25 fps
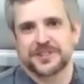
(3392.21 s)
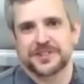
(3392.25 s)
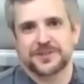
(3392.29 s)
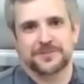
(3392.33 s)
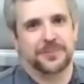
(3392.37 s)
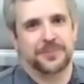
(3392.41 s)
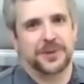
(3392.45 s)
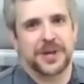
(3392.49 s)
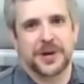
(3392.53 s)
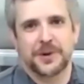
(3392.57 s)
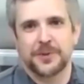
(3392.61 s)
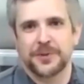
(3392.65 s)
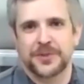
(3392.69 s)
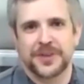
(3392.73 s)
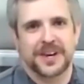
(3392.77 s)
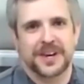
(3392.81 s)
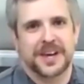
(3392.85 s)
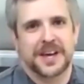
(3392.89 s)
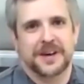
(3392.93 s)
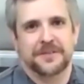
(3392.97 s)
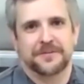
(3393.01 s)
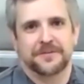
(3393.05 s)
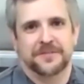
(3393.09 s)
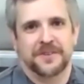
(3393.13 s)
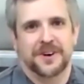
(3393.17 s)
Just play with it,
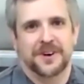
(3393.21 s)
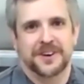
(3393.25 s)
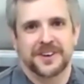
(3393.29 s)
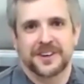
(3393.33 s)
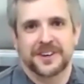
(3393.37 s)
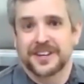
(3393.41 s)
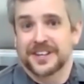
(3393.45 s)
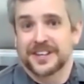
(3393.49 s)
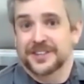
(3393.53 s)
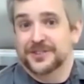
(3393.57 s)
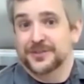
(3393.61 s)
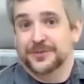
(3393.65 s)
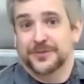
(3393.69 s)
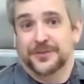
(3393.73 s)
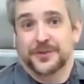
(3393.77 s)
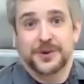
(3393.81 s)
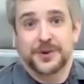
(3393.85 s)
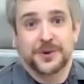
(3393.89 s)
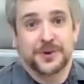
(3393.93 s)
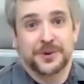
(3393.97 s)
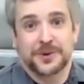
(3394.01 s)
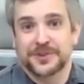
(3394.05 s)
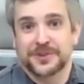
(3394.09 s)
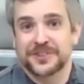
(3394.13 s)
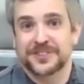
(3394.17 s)
have fun. It's
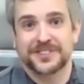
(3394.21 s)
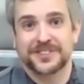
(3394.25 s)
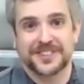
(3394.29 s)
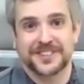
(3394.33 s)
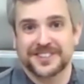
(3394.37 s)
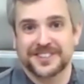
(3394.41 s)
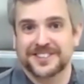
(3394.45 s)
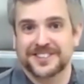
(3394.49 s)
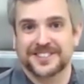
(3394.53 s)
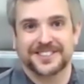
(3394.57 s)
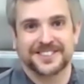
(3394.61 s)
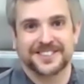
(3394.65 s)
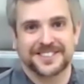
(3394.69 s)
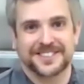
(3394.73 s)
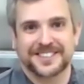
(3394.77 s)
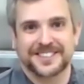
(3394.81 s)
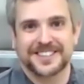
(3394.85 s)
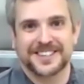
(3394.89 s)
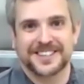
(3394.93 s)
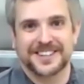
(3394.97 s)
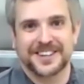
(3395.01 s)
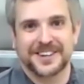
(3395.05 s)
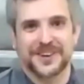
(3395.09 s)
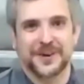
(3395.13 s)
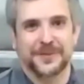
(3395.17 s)
food. Just
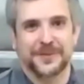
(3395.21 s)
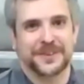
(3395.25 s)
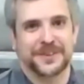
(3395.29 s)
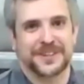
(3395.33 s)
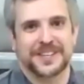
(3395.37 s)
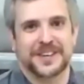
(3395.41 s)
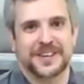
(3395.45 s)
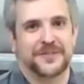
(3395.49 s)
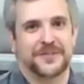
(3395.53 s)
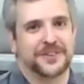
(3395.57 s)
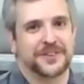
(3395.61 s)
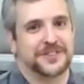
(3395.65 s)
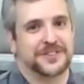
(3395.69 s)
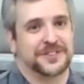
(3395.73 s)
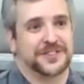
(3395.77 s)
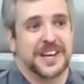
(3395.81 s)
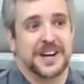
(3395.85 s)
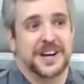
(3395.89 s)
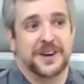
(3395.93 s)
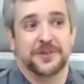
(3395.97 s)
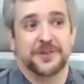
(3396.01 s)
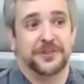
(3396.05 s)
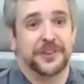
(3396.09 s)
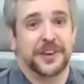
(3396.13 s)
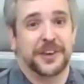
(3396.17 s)
if it
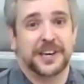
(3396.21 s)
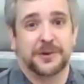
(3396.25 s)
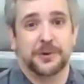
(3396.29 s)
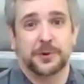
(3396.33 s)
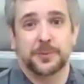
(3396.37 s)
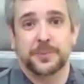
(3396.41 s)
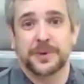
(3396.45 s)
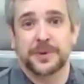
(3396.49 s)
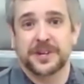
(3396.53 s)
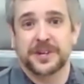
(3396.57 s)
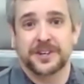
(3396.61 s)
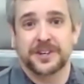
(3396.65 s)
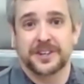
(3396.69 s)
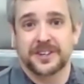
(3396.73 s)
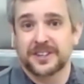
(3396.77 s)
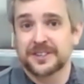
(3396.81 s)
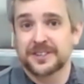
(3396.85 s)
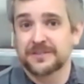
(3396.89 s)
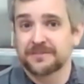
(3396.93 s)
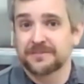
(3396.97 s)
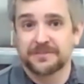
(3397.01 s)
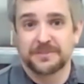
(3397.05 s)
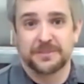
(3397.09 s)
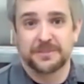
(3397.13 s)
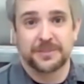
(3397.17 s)
sounds like it would be
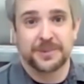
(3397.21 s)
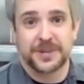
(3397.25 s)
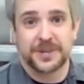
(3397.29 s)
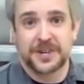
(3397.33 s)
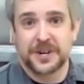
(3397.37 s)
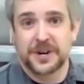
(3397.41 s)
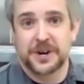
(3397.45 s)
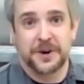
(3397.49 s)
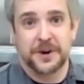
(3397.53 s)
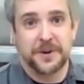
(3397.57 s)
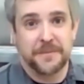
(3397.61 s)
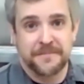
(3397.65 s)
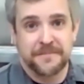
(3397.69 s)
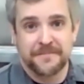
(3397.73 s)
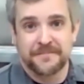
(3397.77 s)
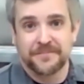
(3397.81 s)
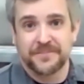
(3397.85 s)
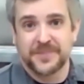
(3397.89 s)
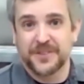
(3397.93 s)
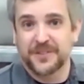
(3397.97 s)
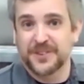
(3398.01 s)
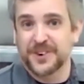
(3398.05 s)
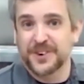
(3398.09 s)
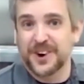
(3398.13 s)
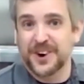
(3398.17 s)
good, if
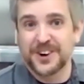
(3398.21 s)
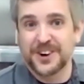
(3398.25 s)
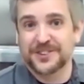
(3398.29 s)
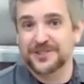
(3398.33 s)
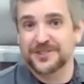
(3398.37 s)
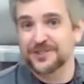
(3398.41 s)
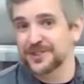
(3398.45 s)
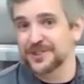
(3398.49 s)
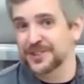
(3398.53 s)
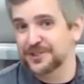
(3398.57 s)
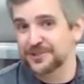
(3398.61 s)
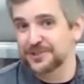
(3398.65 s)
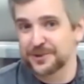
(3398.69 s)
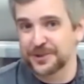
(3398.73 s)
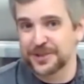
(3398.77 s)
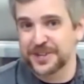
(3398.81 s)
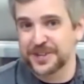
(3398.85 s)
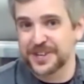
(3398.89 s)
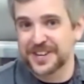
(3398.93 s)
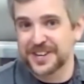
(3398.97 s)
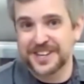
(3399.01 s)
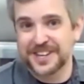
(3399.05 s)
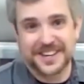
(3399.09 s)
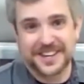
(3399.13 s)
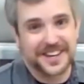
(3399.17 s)
your heart's really
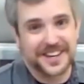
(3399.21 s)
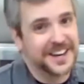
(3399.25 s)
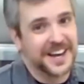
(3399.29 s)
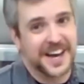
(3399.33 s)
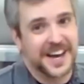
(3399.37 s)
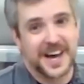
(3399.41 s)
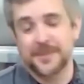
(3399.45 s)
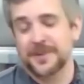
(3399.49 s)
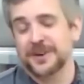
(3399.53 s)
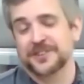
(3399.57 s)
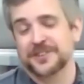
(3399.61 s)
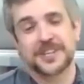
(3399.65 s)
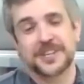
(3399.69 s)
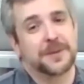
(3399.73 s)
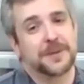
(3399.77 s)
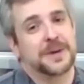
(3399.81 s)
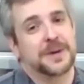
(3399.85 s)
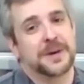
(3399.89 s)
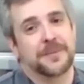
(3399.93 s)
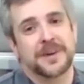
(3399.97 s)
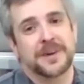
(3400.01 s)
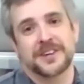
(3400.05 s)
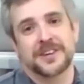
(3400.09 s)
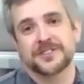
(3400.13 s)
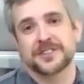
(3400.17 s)
truly in it, it's going to be
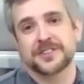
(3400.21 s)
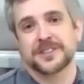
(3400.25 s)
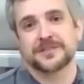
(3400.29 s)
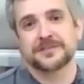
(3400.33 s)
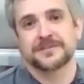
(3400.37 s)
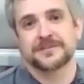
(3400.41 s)
amazing.